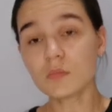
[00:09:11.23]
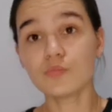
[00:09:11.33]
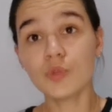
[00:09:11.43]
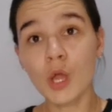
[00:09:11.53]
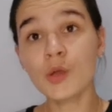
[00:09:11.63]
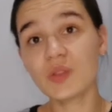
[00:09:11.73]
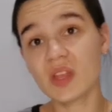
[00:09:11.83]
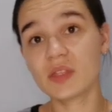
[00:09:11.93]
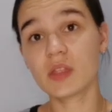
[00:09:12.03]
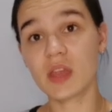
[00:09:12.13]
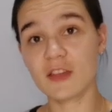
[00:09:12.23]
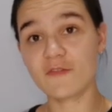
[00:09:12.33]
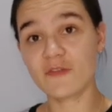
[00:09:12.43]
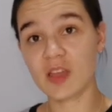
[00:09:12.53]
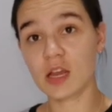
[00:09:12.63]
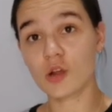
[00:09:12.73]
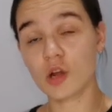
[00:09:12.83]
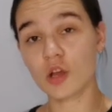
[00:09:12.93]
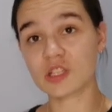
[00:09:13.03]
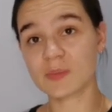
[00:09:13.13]
know that their fellow
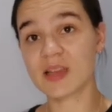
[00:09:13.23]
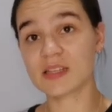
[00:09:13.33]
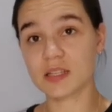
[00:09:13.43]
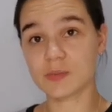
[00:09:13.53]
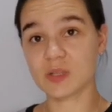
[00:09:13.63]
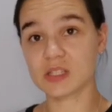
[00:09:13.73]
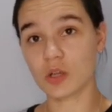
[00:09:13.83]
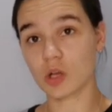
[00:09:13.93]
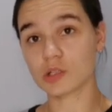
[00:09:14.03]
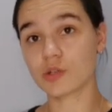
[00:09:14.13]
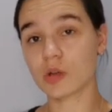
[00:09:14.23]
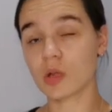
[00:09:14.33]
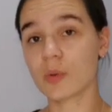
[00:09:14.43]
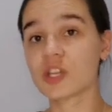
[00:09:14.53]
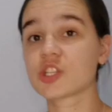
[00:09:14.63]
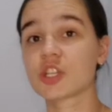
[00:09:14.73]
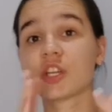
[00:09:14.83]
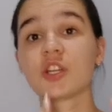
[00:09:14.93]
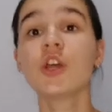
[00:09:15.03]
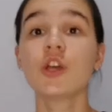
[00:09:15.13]
classmate is busy answering a
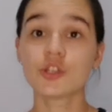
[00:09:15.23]
question,